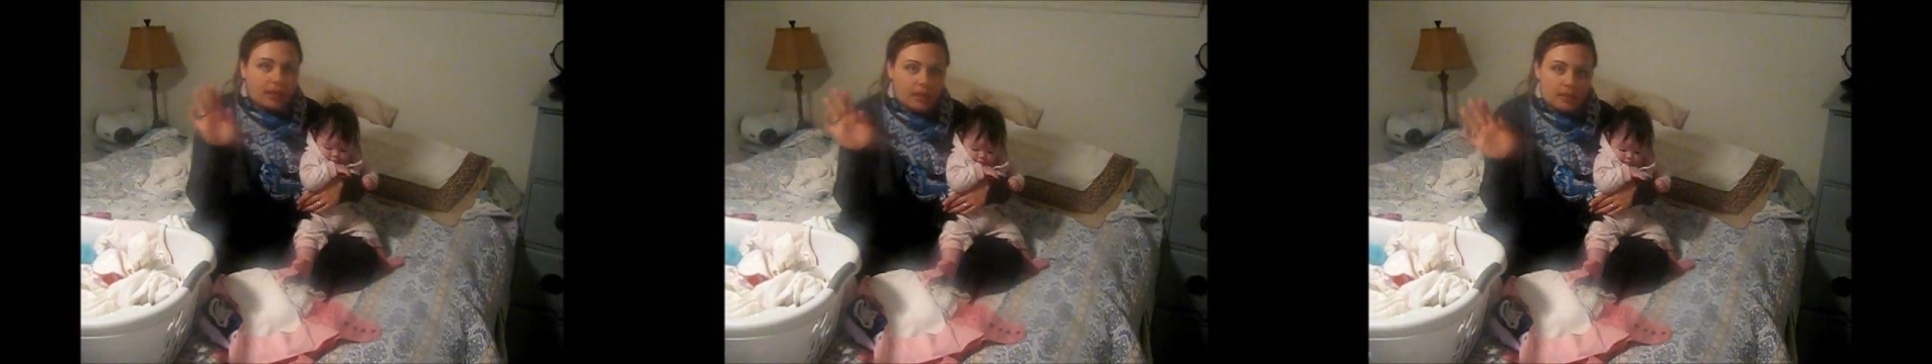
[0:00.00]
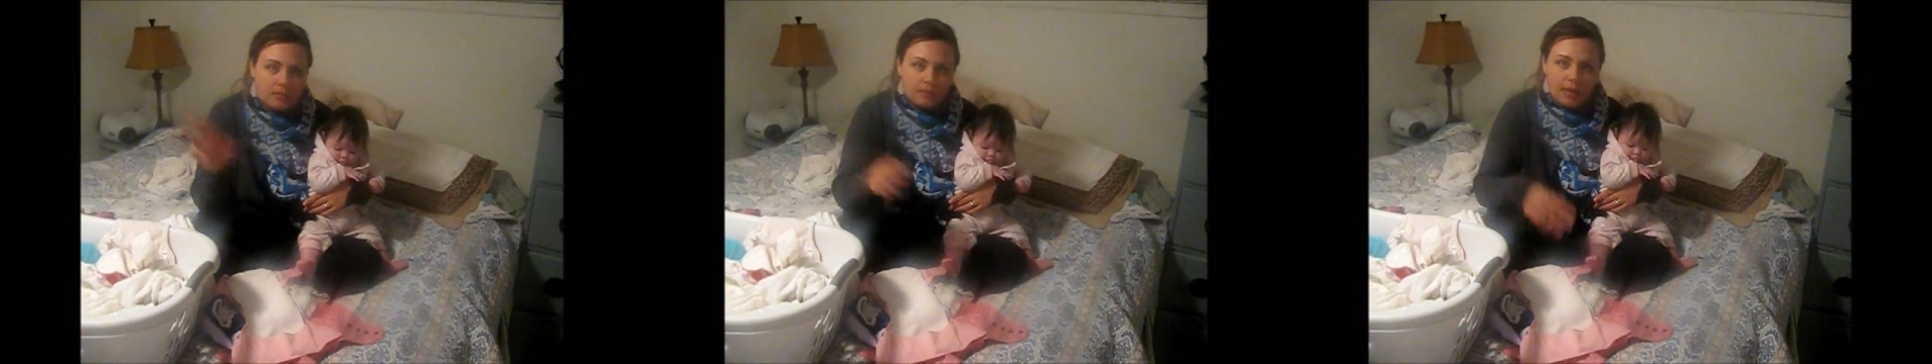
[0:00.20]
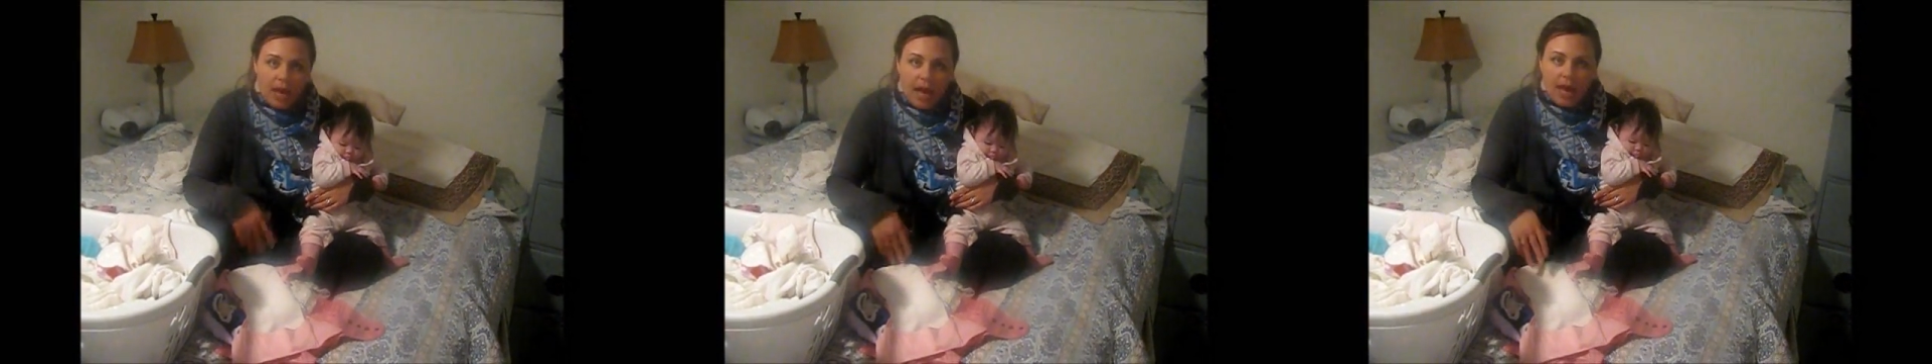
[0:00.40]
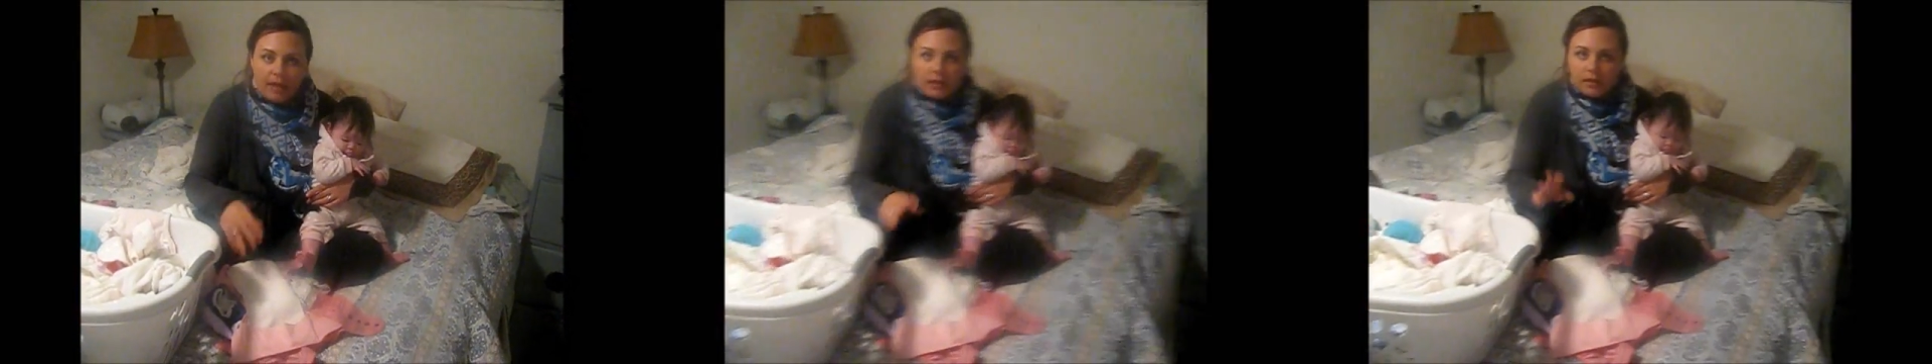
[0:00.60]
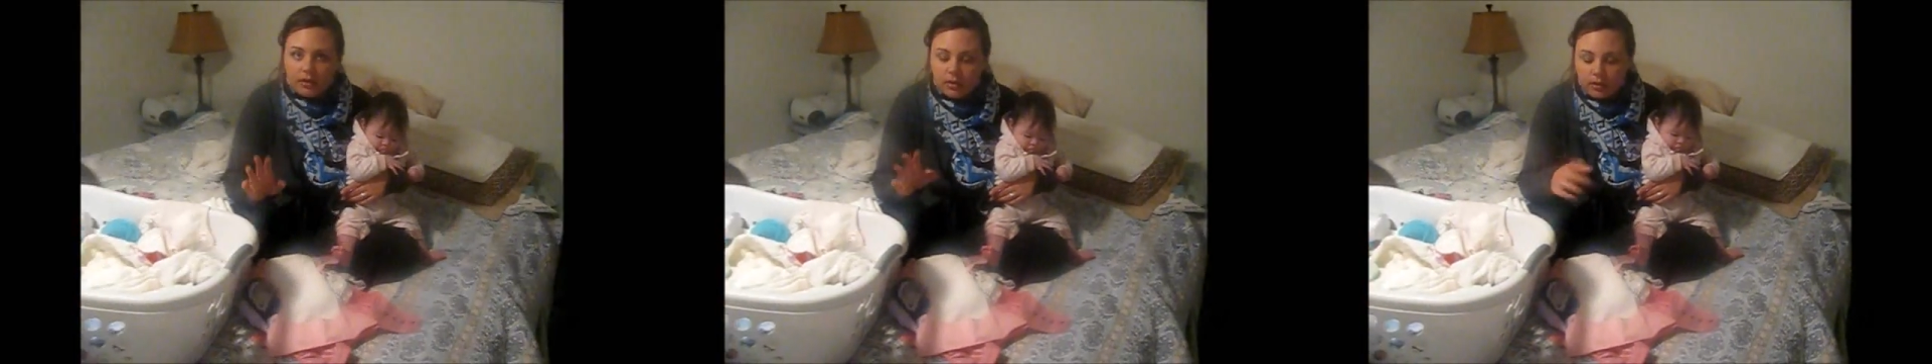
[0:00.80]
and some
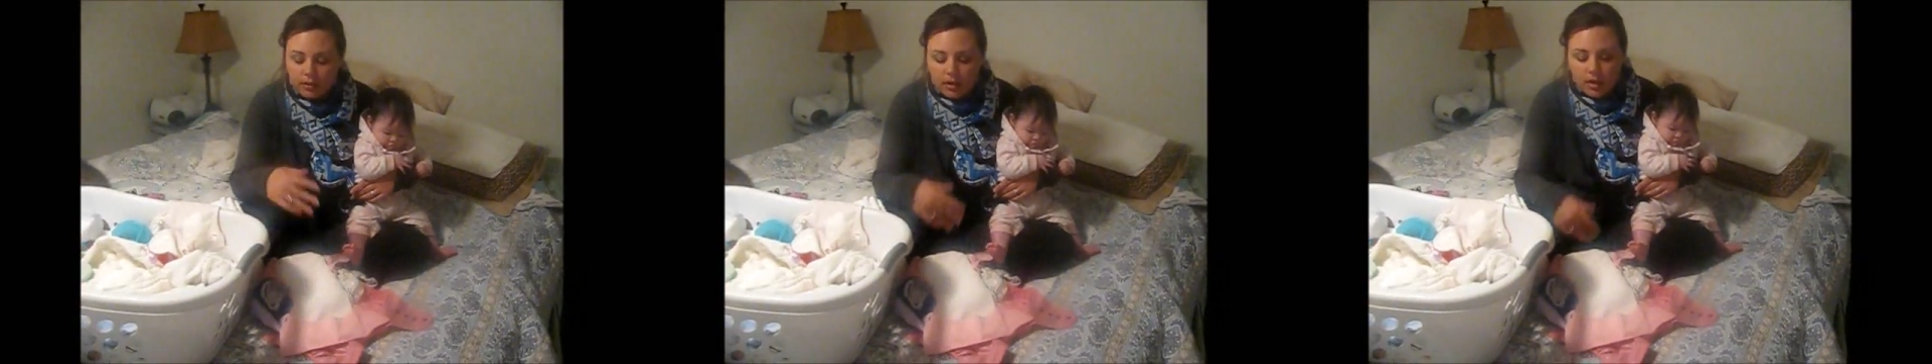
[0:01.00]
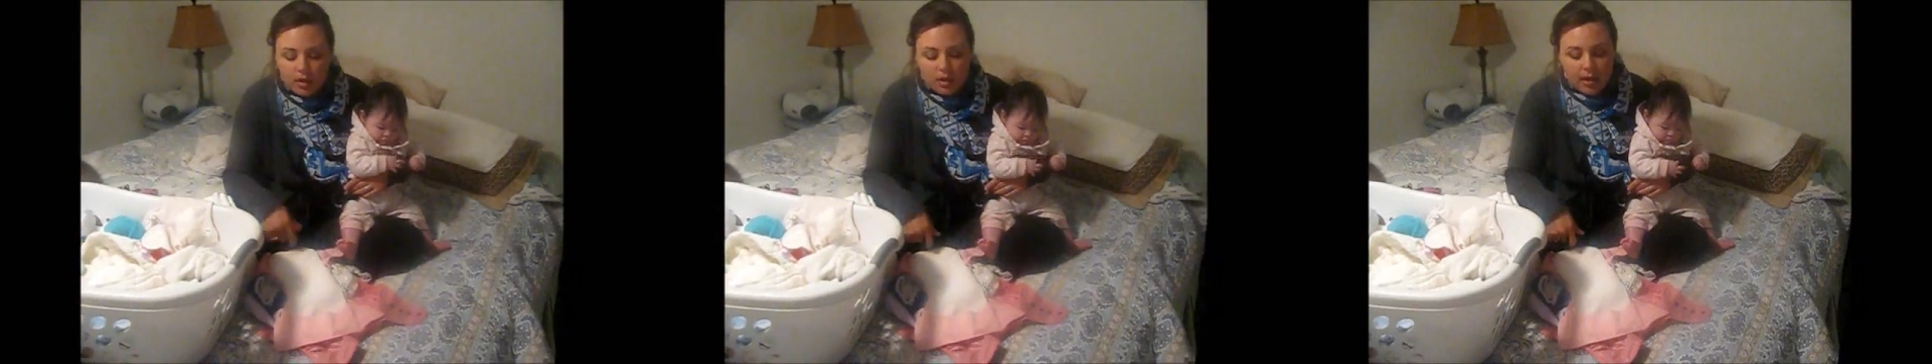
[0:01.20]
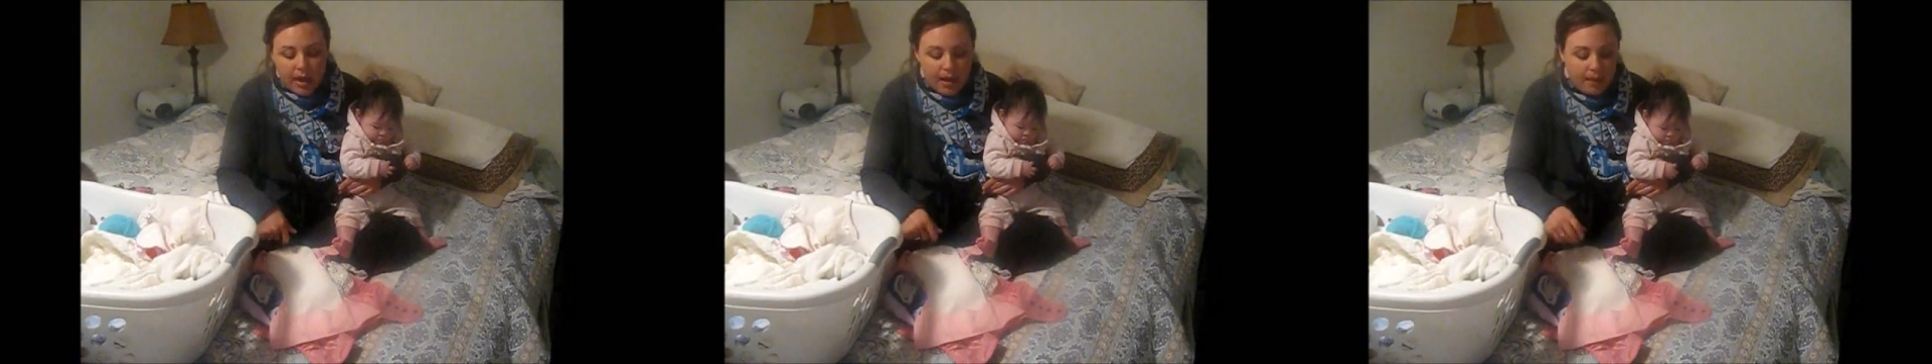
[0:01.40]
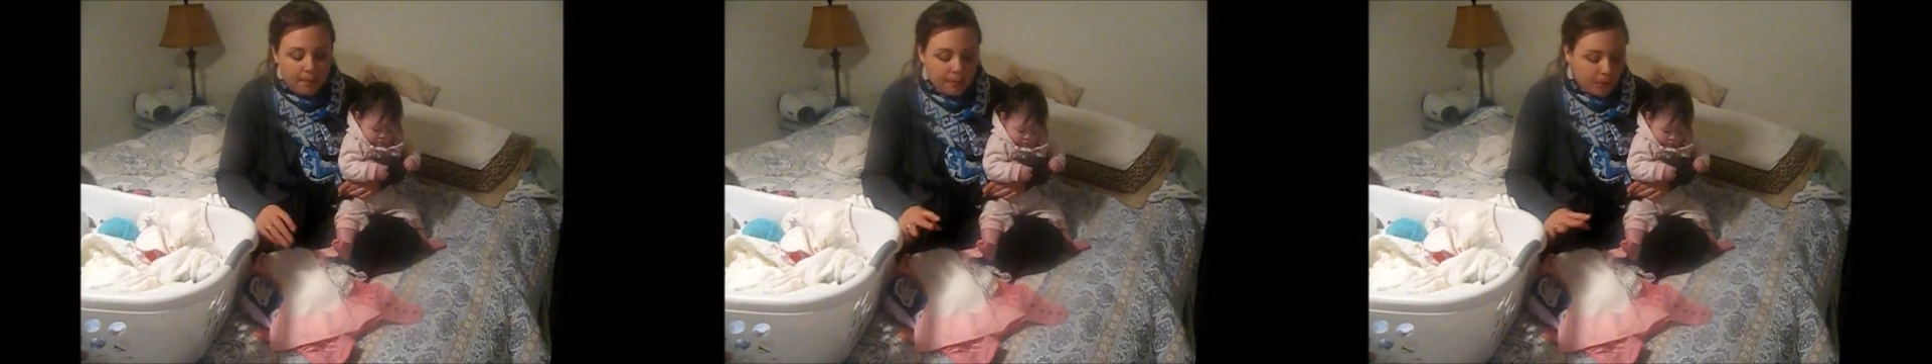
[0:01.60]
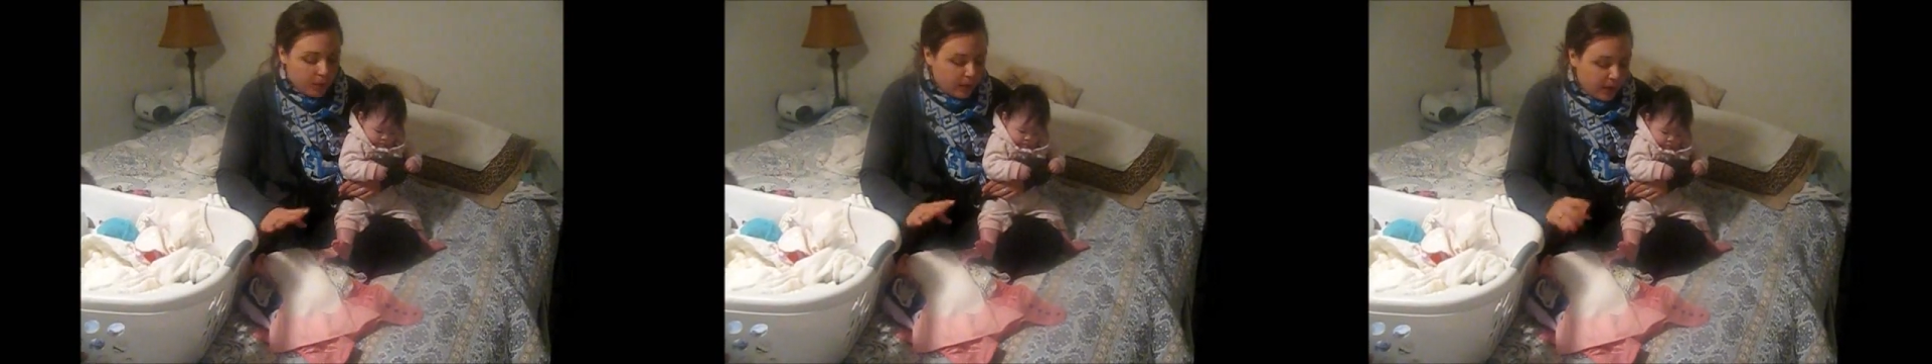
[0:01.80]
cotton or hemp
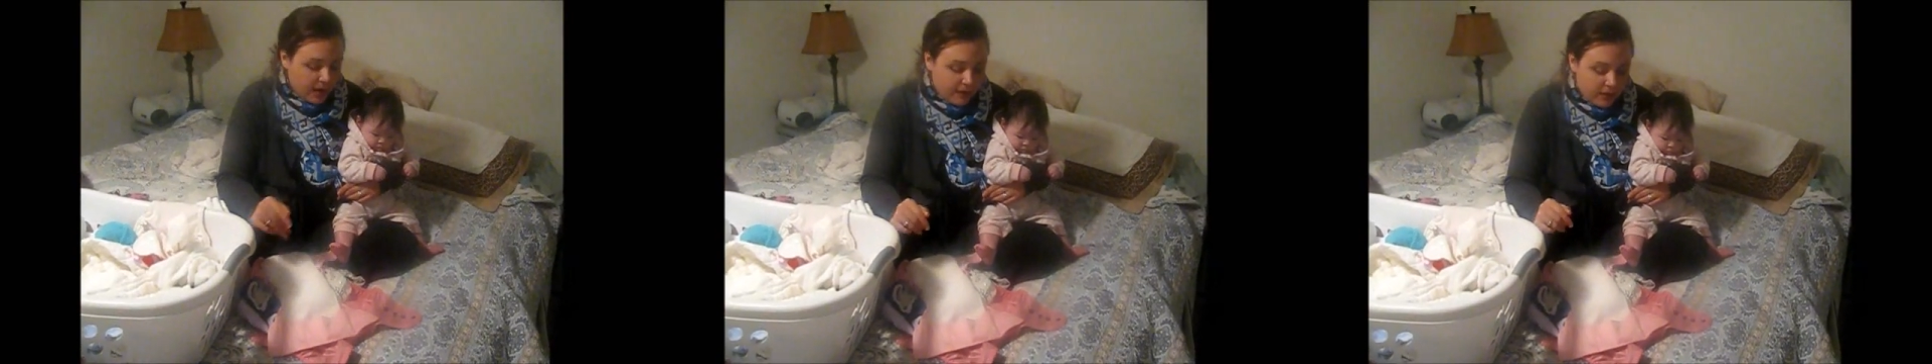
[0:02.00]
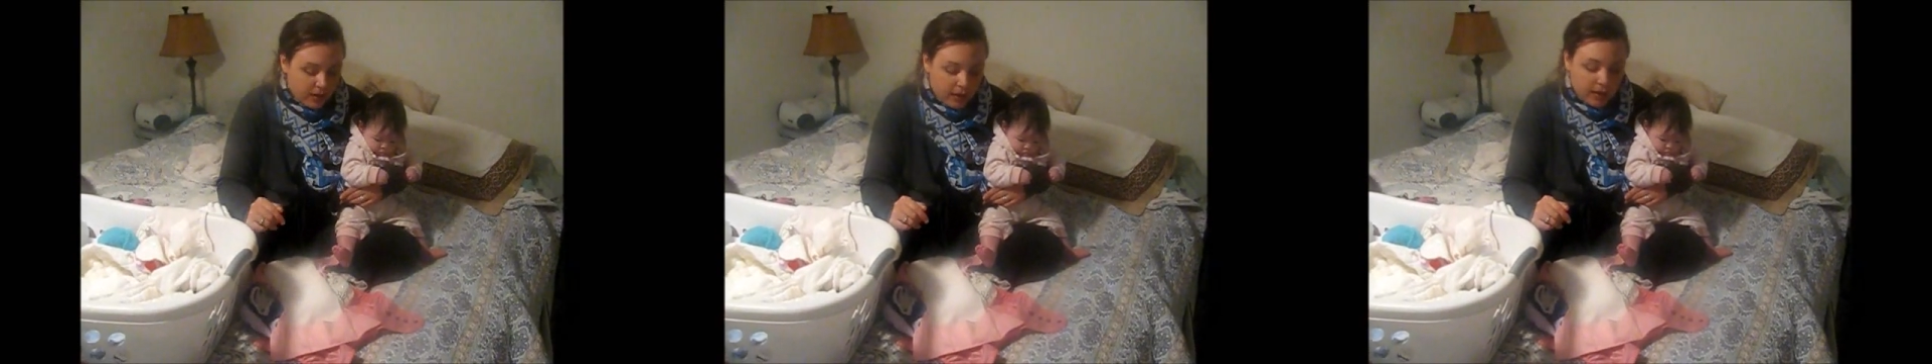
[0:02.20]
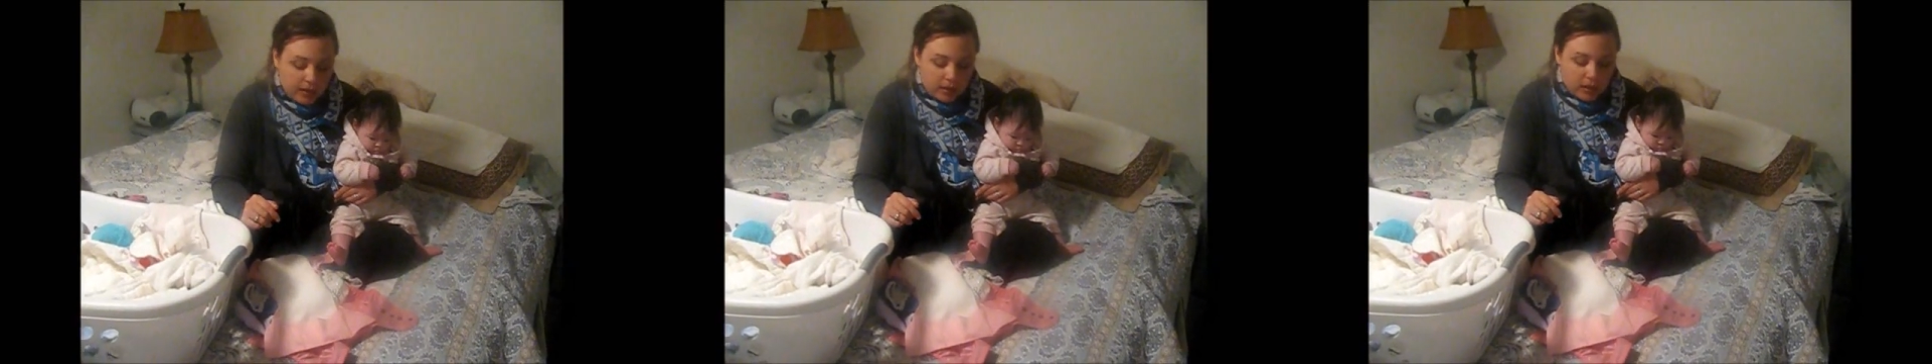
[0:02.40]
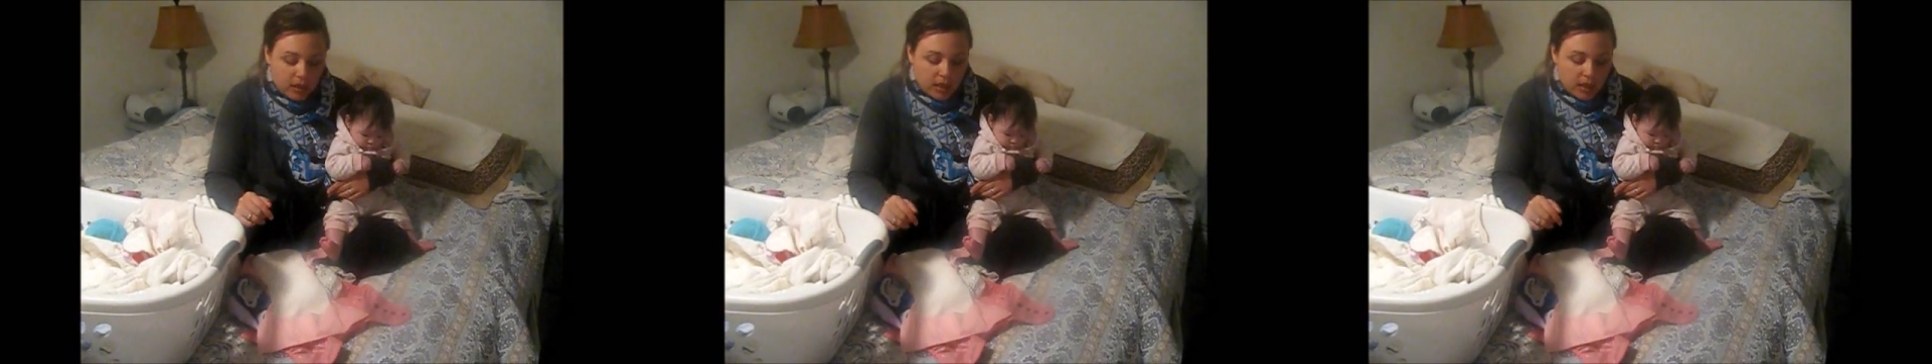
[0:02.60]
or whatever, and